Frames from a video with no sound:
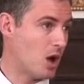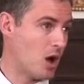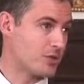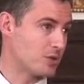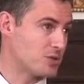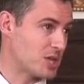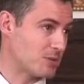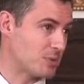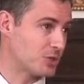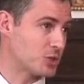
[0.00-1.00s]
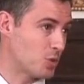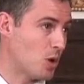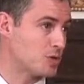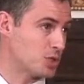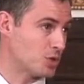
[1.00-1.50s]
authored Senate Bill
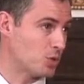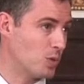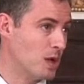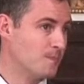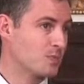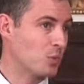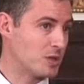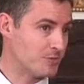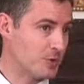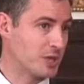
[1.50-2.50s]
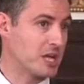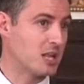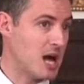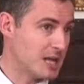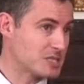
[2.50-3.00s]
202, which fully
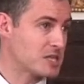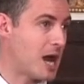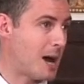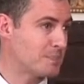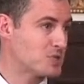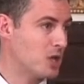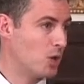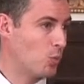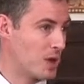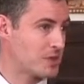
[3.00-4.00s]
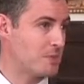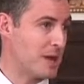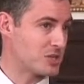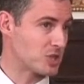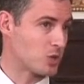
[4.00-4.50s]
aligns TOPS with the
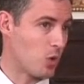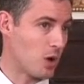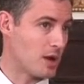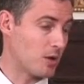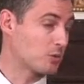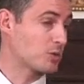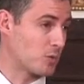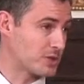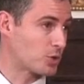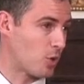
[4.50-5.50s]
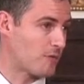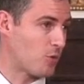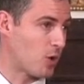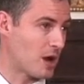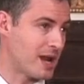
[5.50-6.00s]
basic core, or with the Core
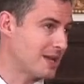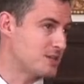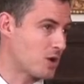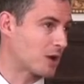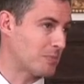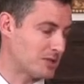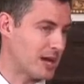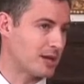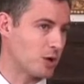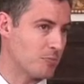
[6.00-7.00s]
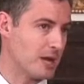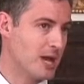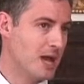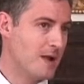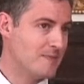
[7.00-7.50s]
4. And I didn't talk about that here,
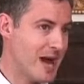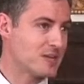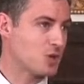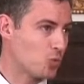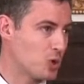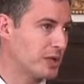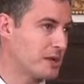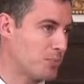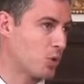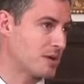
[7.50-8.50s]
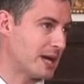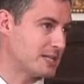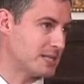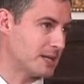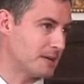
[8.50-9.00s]
but that is a really important
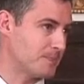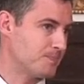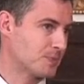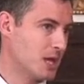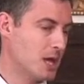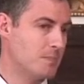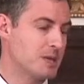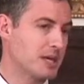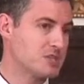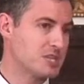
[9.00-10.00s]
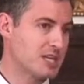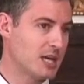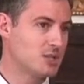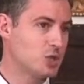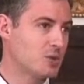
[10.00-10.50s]
idea, because
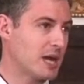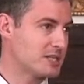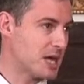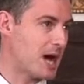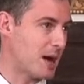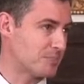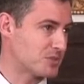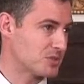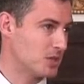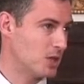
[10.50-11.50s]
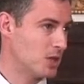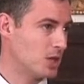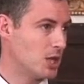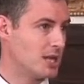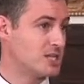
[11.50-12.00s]
kids who get
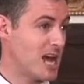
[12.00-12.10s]
TOPS